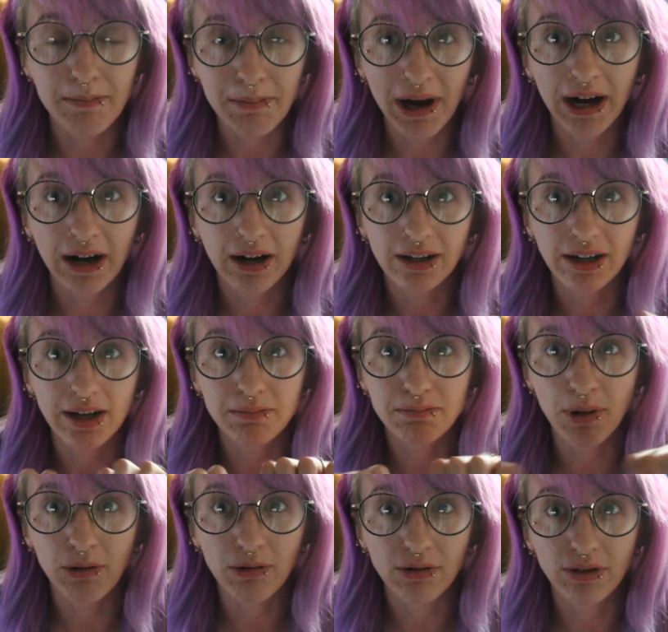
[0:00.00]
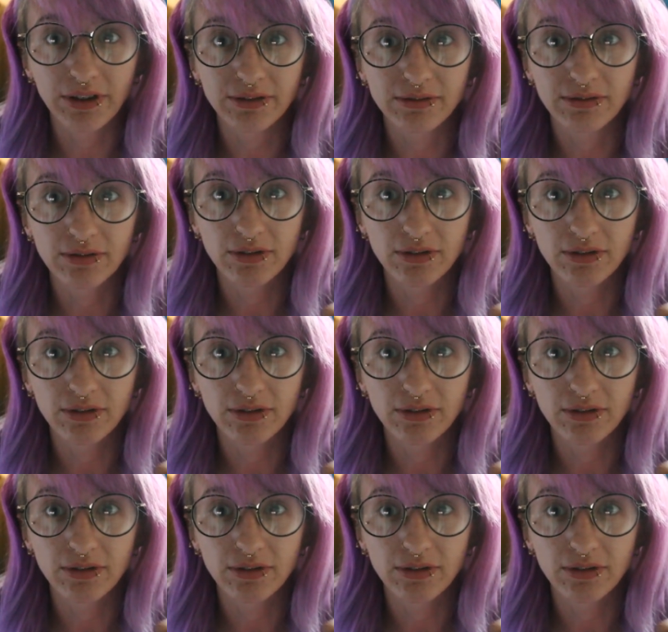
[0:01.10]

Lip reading: apart, like pull the